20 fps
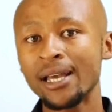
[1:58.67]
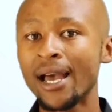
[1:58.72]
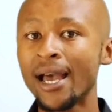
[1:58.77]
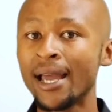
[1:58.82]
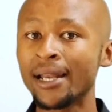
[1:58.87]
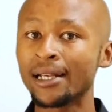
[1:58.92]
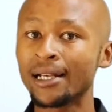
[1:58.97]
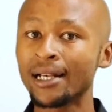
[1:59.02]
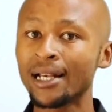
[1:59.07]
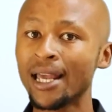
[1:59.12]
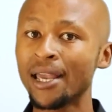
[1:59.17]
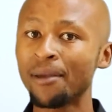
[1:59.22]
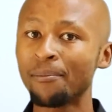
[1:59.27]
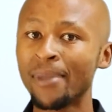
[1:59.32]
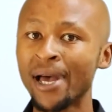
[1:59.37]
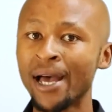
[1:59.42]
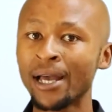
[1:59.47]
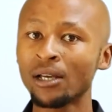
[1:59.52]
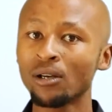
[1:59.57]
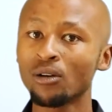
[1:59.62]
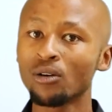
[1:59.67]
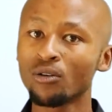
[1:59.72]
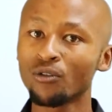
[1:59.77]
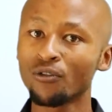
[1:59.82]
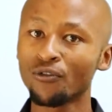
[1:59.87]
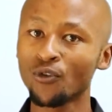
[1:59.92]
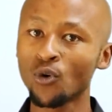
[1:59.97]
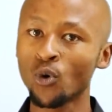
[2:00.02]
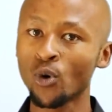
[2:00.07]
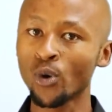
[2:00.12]
and claim back
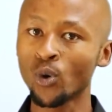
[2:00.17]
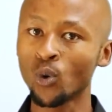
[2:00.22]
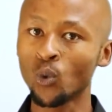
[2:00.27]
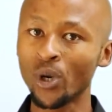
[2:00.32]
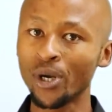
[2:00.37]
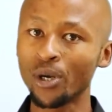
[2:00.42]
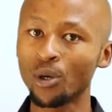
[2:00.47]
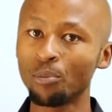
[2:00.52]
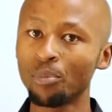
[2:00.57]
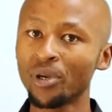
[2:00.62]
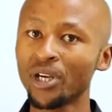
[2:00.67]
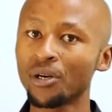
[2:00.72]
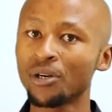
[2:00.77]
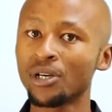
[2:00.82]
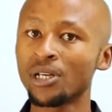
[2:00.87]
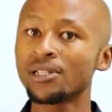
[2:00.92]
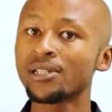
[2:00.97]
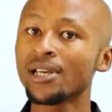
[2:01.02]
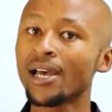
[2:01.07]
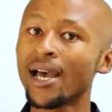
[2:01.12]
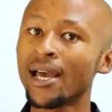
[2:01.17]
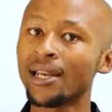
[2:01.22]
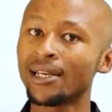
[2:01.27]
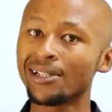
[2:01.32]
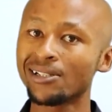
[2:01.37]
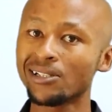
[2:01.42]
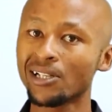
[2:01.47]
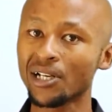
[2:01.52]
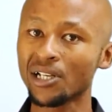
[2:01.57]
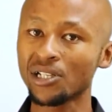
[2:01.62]
for your window periods and
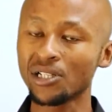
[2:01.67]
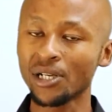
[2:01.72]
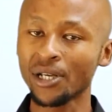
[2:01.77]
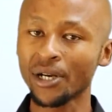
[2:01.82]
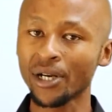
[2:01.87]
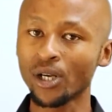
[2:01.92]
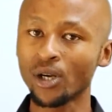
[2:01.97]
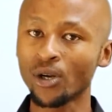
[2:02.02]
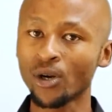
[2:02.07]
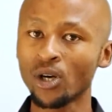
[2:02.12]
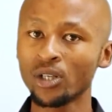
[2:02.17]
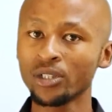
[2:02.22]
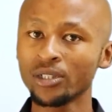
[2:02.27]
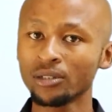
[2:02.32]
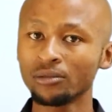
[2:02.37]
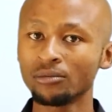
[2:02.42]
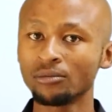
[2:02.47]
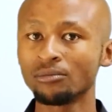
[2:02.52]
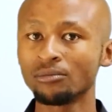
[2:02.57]
discretionary grant.